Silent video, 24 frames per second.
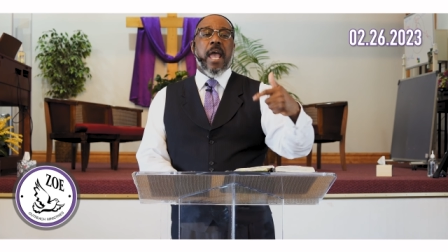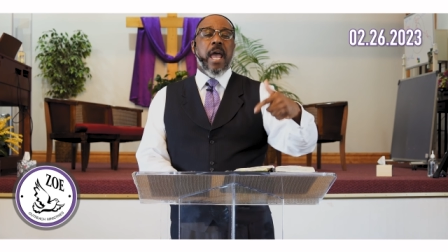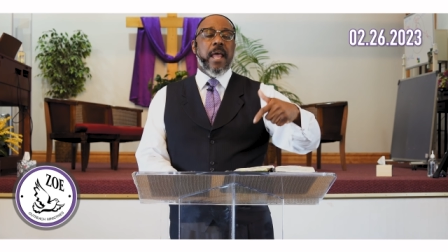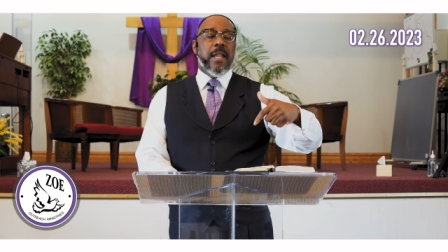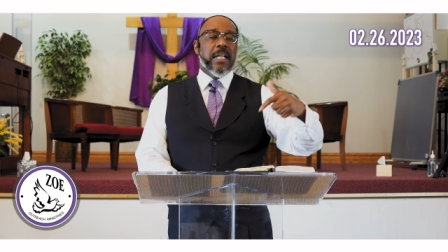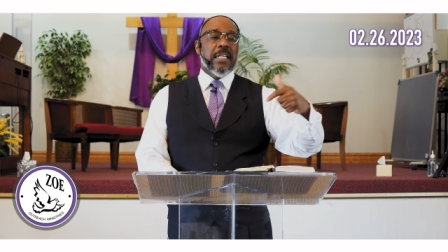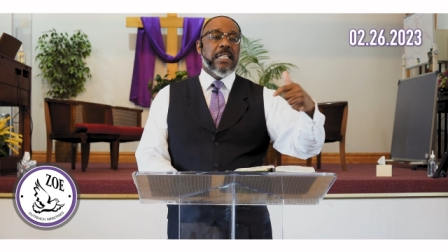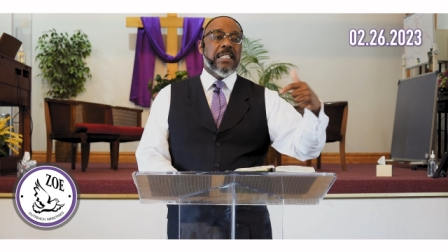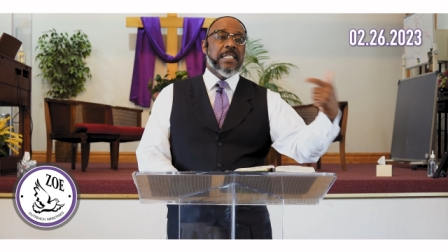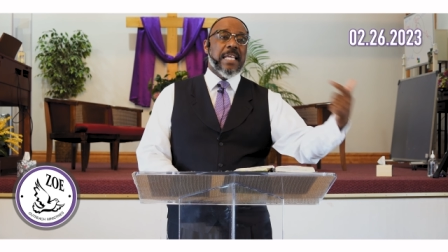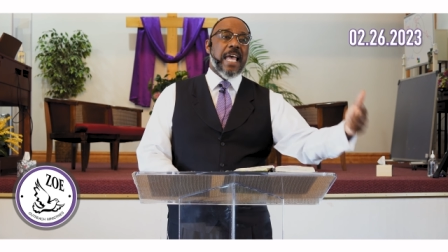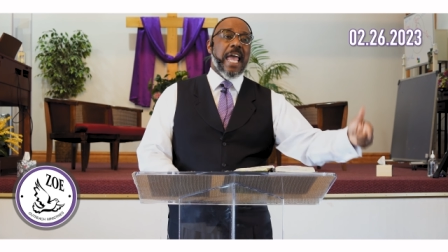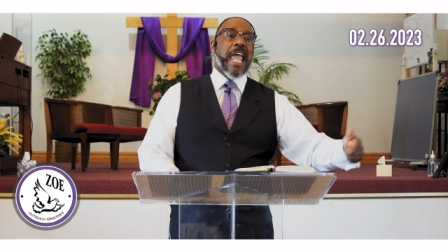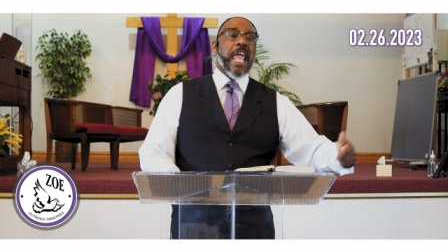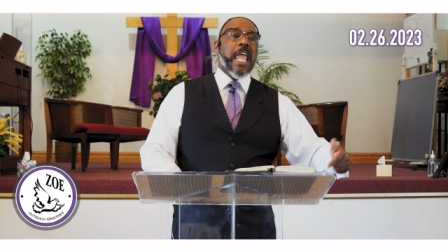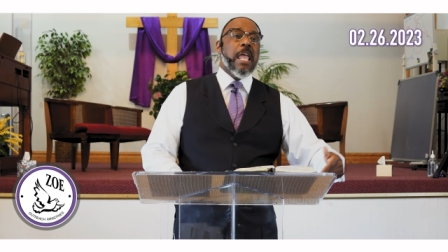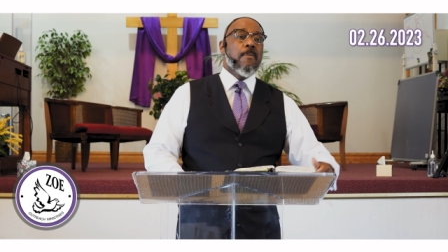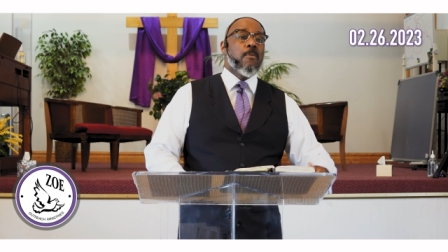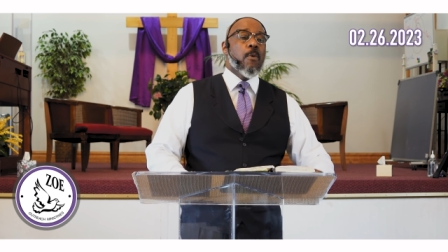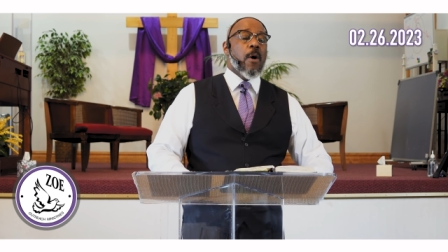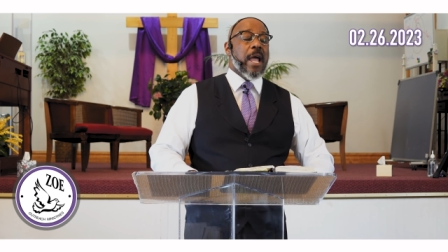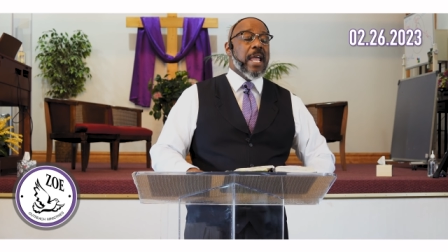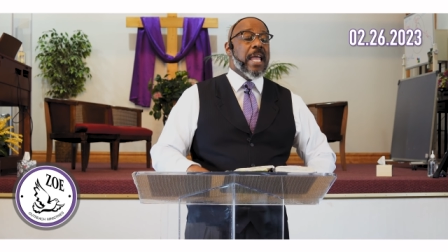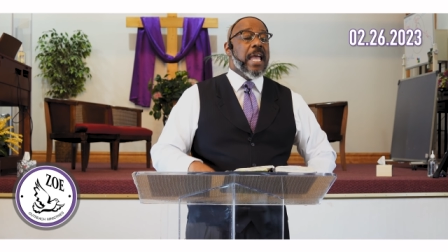in the
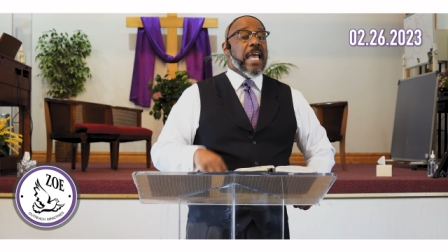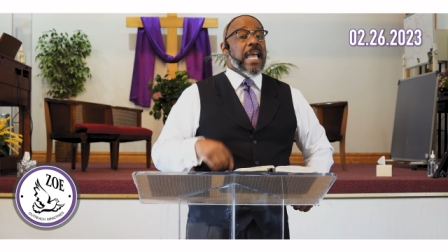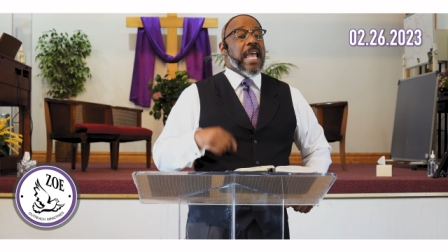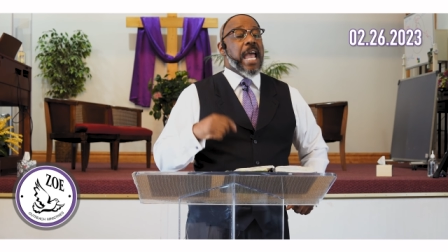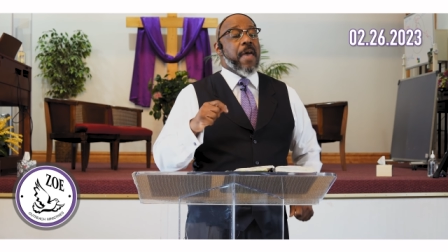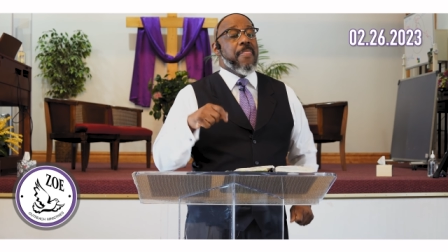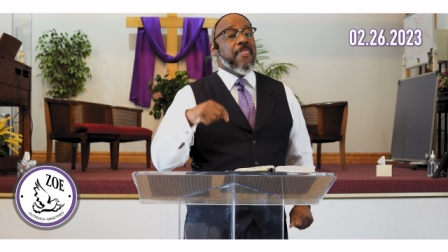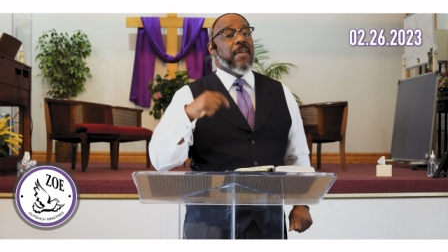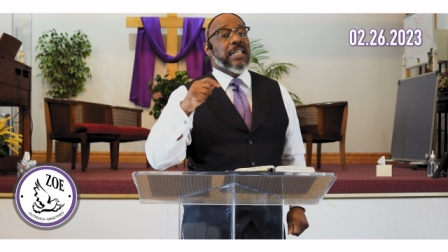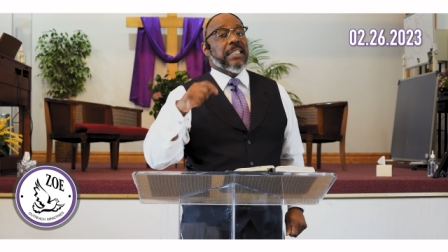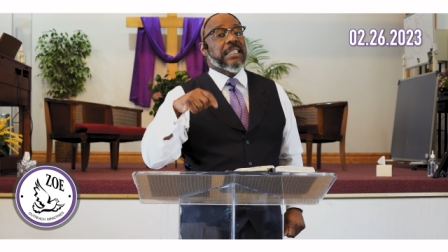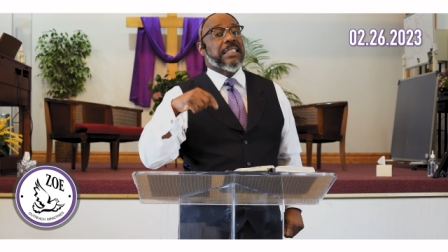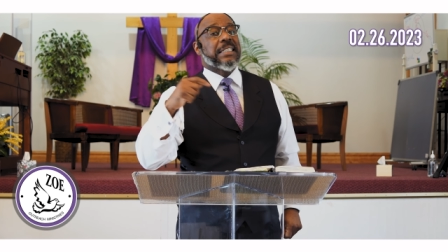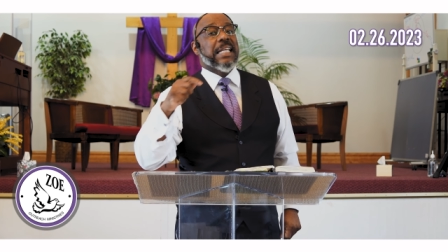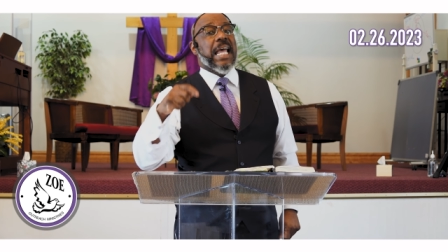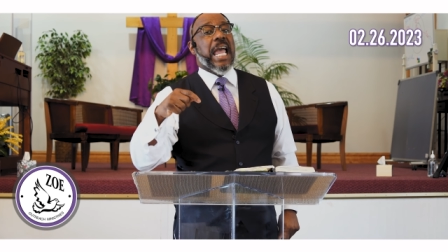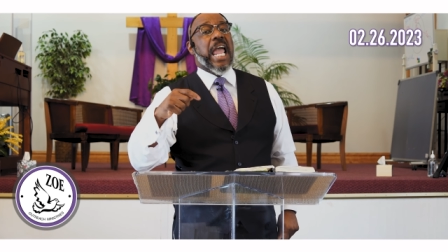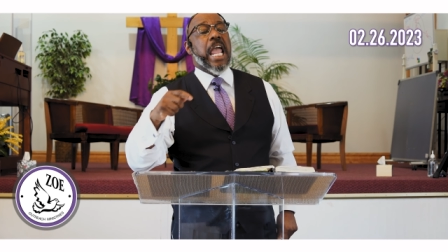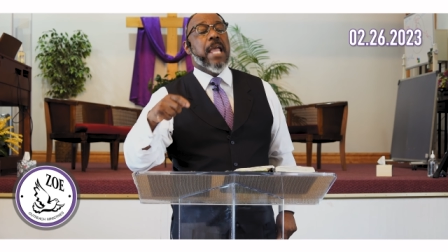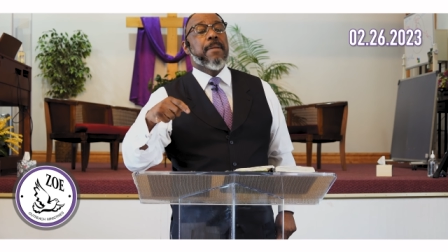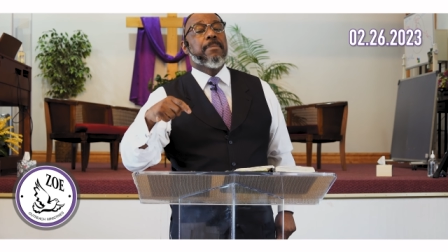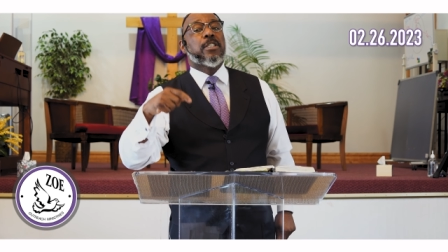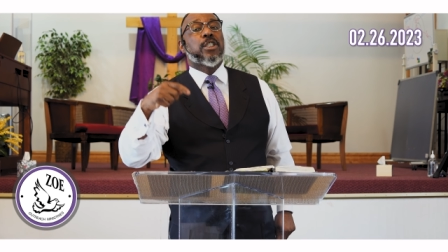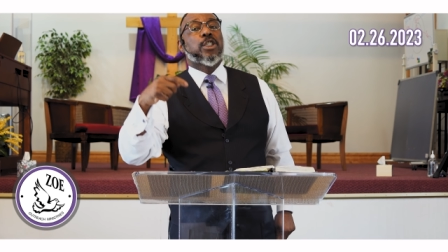same way, in the
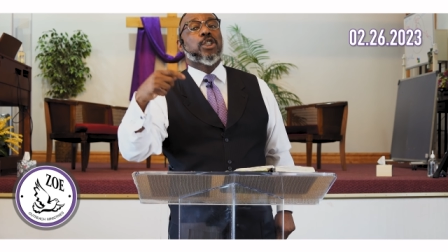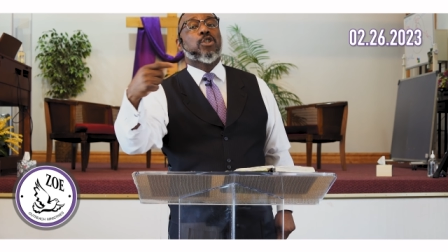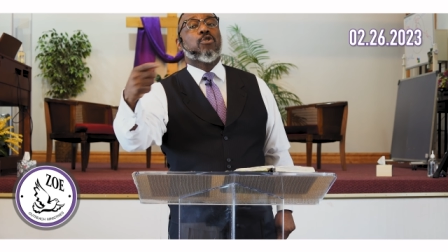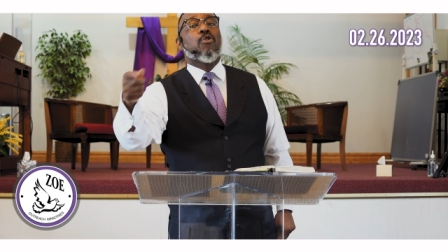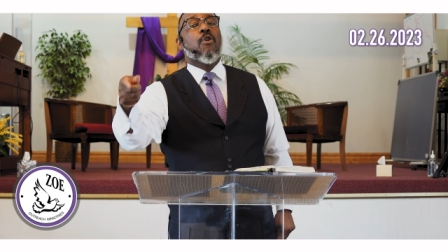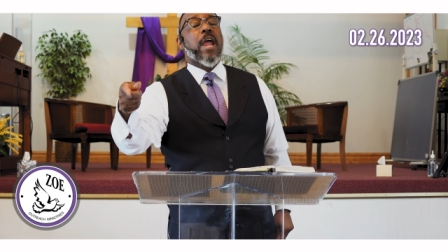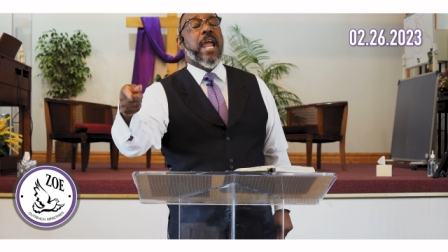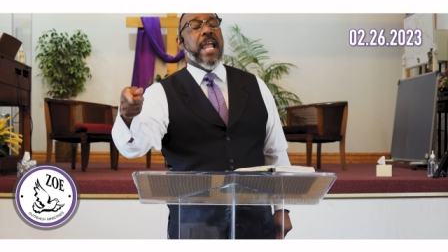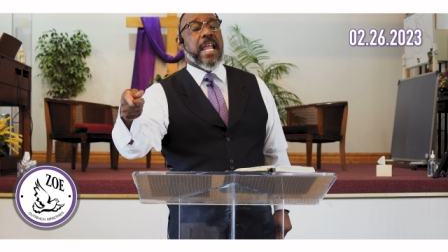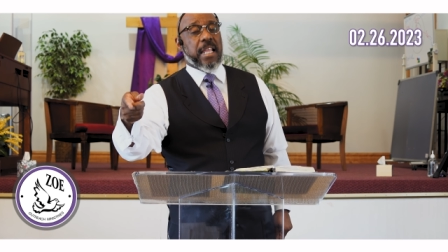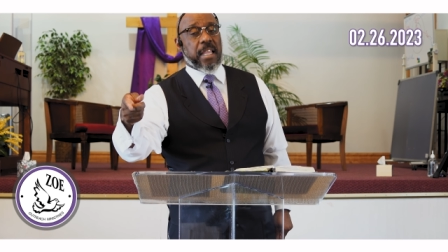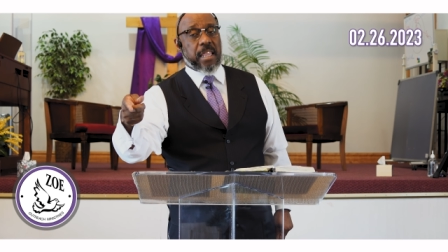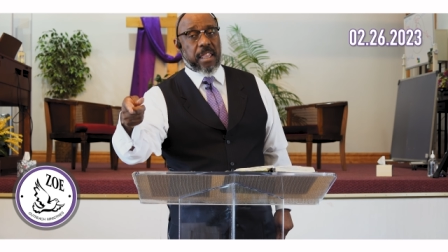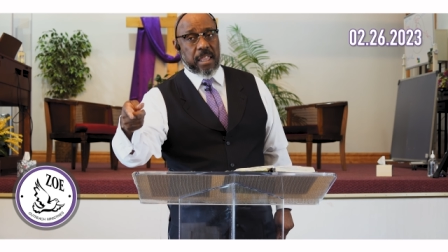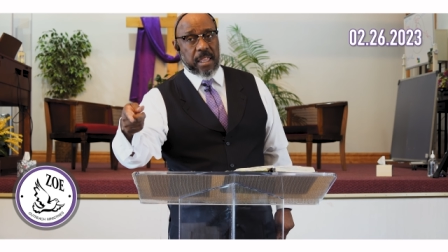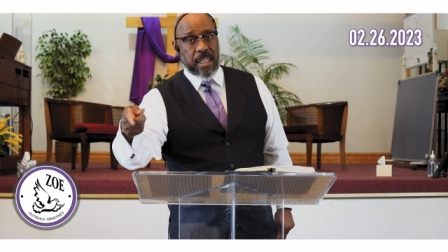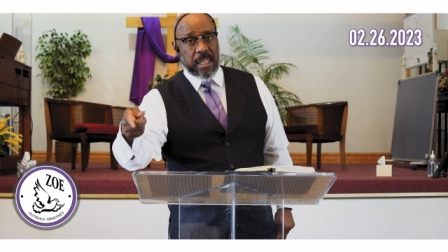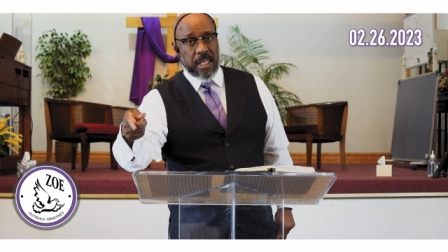same strength.